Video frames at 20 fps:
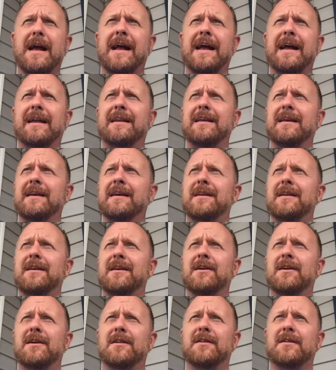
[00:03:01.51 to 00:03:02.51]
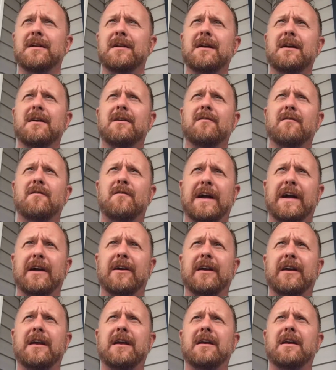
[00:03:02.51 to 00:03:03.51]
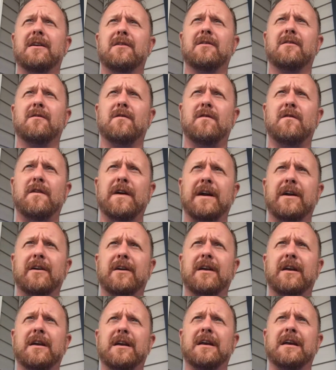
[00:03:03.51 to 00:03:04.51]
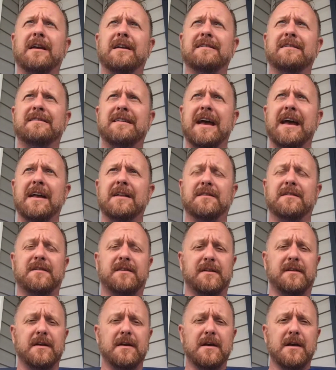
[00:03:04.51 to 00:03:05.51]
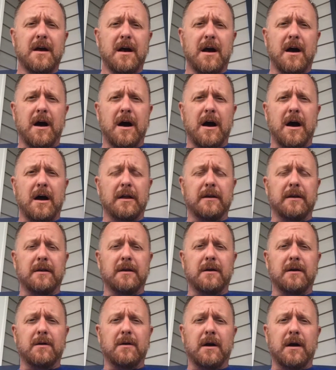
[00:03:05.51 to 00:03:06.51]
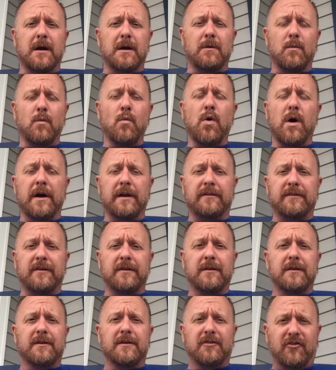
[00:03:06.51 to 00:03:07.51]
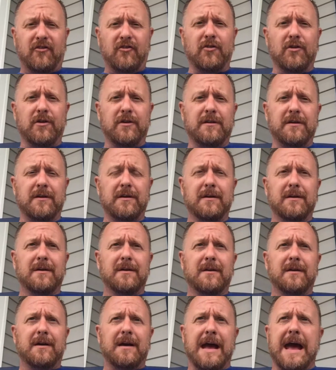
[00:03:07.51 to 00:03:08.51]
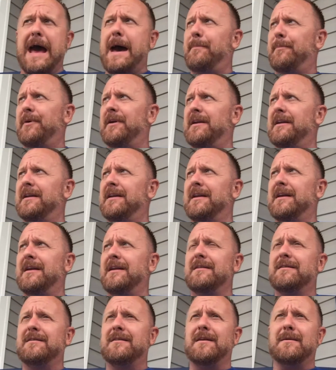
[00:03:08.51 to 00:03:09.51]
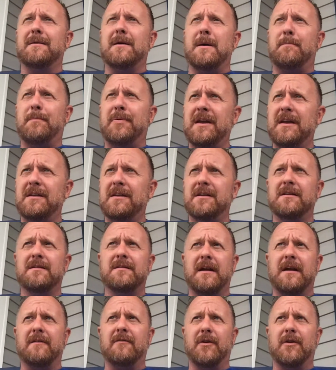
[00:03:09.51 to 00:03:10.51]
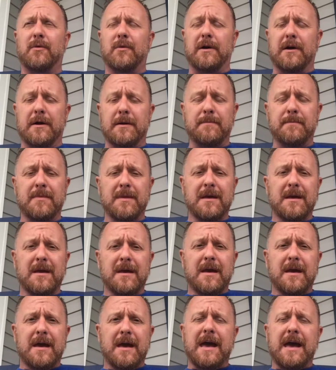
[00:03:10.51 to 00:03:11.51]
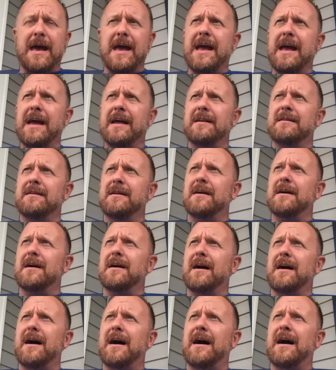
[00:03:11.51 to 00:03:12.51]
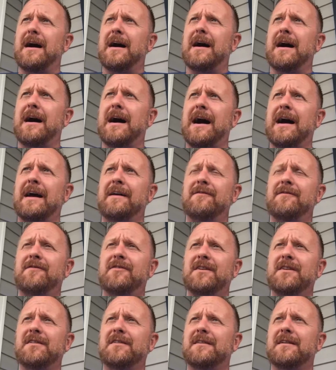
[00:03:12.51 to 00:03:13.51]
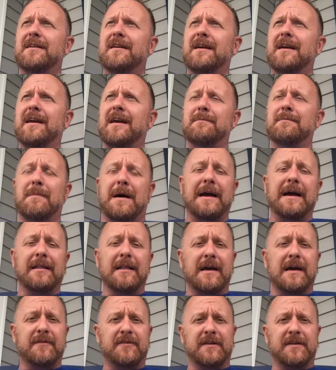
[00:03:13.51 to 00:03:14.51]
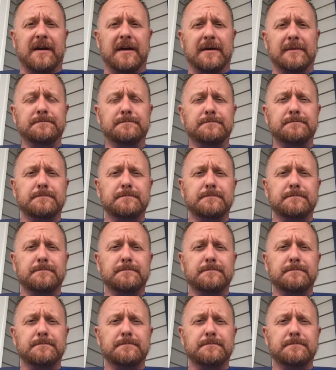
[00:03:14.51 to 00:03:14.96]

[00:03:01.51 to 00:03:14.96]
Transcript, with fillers: and it is very very intense on uh, what should happen and, and uh, opinions everywhere and uh, i've just in my lifetime,